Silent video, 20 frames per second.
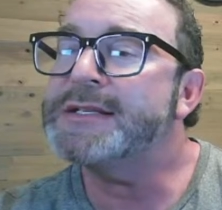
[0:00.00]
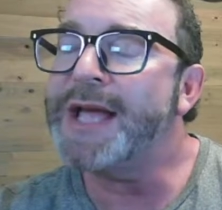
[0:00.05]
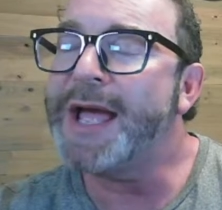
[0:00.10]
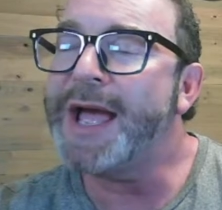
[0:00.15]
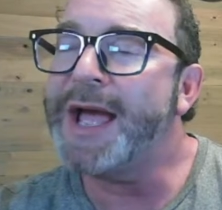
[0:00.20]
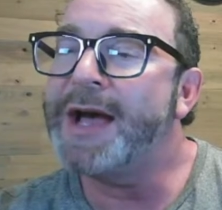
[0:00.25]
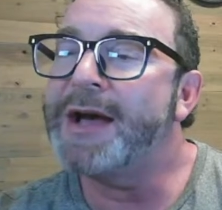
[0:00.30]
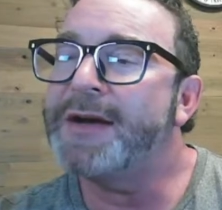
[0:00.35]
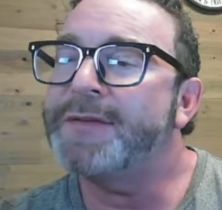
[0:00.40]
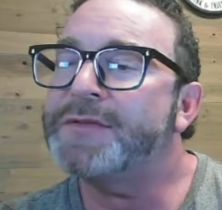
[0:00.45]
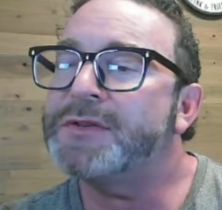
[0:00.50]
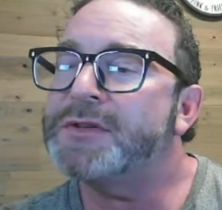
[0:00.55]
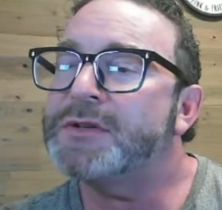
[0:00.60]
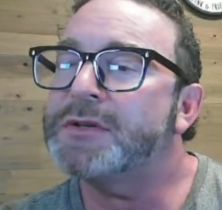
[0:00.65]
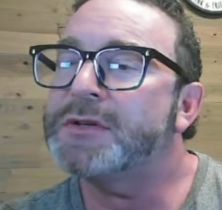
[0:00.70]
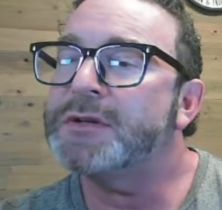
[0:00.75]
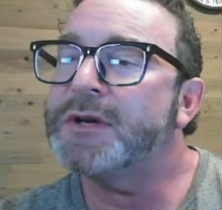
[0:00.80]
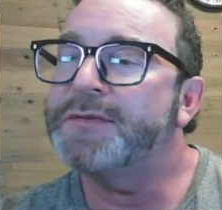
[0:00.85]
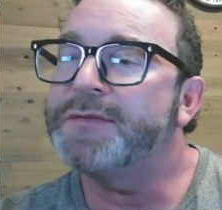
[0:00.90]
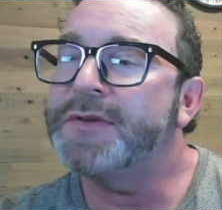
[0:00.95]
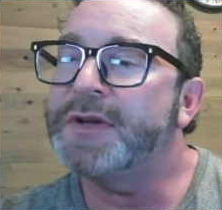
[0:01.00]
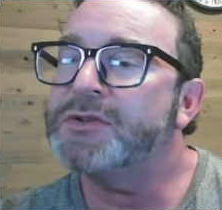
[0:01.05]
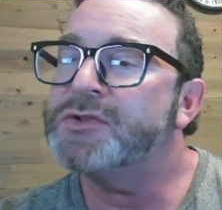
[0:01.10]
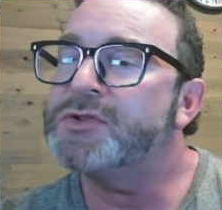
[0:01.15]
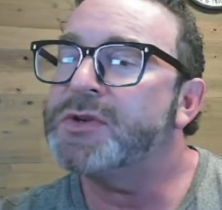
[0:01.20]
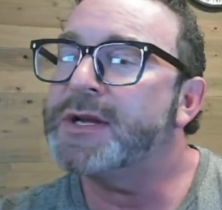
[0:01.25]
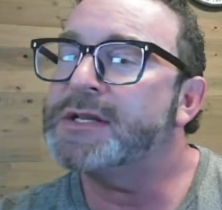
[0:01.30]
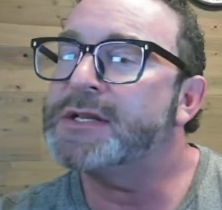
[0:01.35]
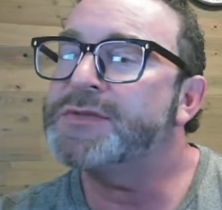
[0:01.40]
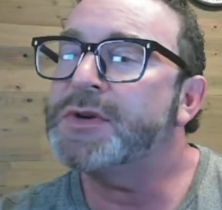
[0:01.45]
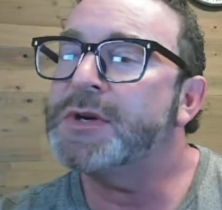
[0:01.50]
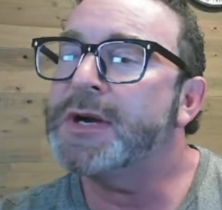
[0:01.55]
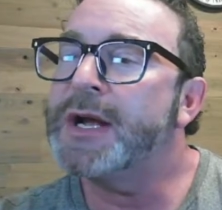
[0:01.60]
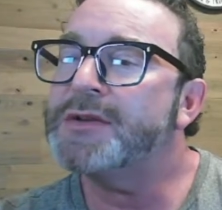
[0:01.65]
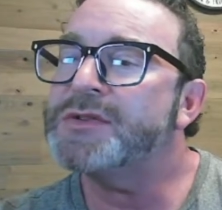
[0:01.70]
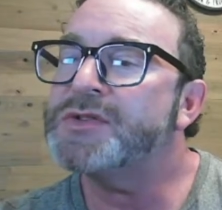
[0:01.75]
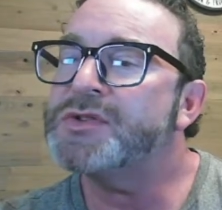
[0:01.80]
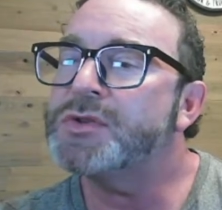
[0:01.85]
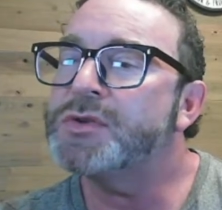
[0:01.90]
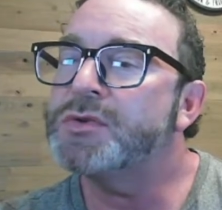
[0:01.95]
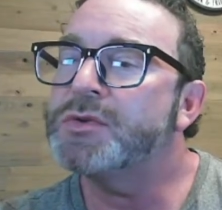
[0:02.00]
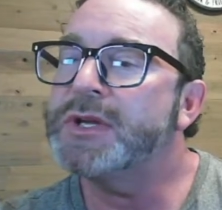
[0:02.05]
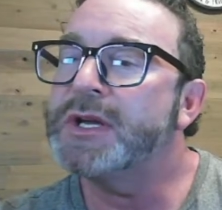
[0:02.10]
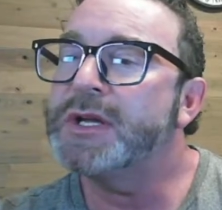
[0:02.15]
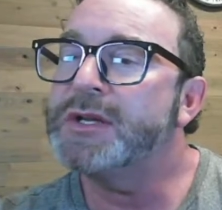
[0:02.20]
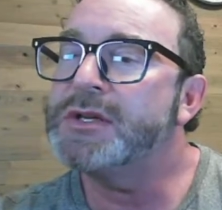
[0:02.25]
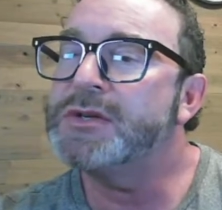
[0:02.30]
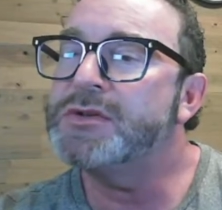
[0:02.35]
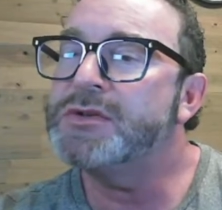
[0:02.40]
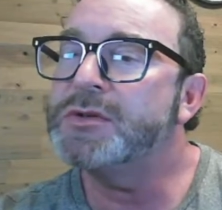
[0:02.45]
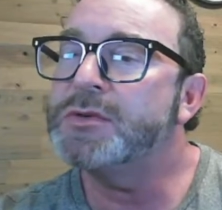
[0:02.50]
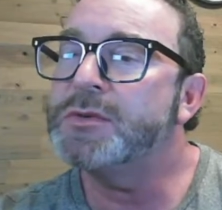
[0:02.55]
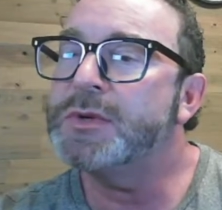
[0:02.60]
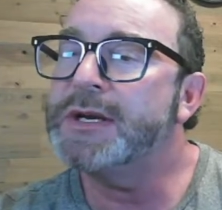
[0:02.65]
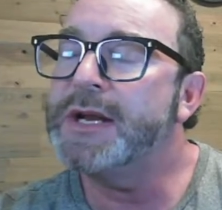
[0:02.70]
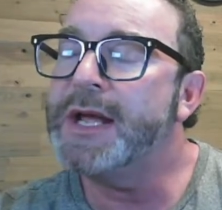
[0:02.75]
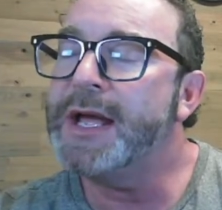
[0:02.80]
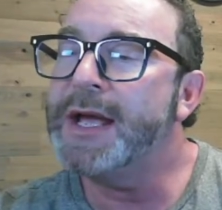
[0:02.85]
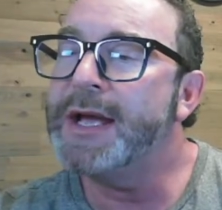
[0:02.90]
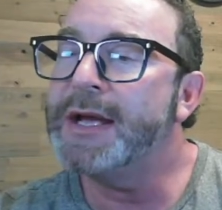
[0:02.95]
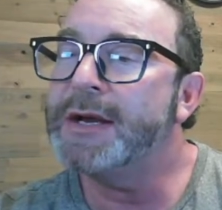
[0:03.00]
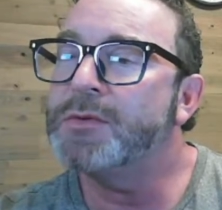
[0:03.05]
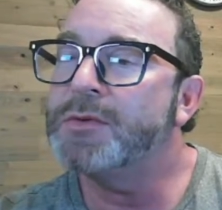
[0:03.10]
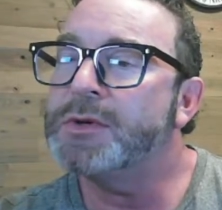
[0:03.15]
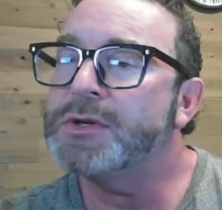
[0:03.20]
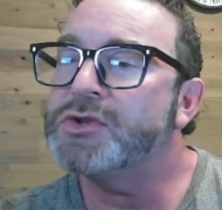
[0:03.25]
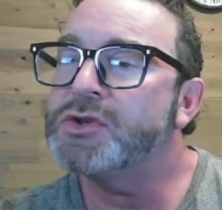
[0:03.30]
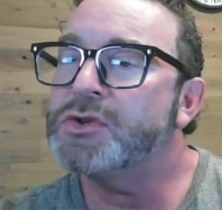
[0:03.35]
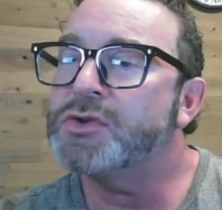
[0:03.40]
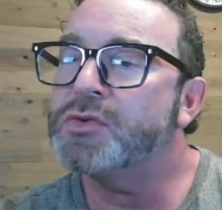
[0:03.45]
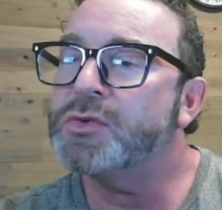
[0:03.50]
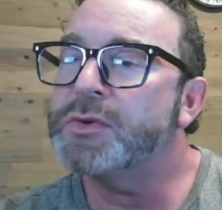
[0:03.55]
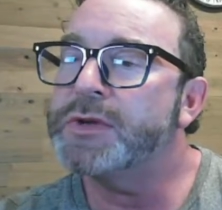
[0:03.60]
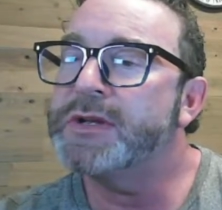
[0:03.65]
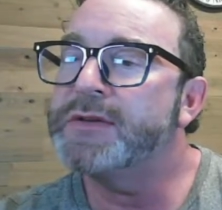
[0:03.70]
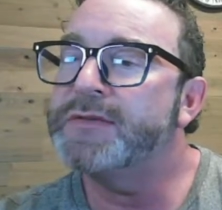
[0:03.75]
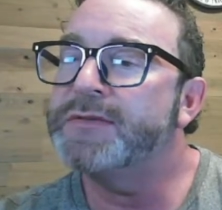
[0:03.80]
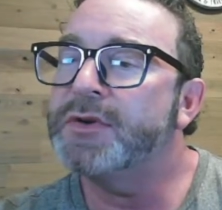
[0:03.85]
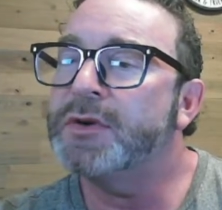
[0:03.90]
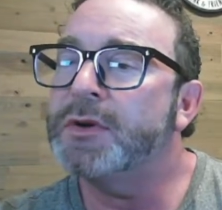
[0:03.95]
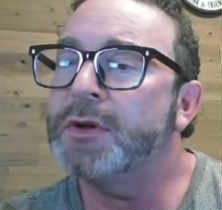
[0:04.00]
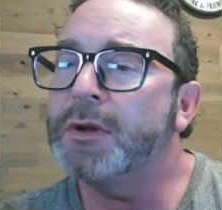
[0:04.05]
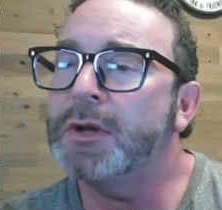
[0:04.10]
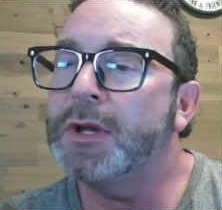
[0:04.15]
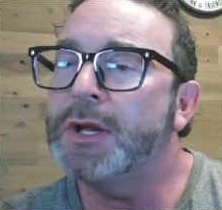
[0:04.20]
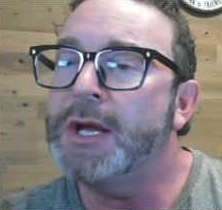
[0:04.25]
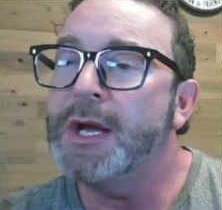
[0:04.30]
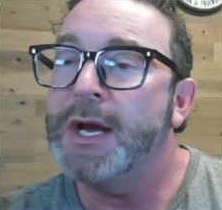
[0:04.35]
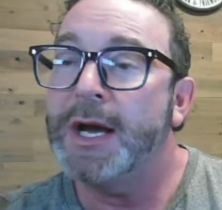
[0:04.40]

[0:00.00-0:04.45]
after a failed transfer, how soon can you do an egg retrieval?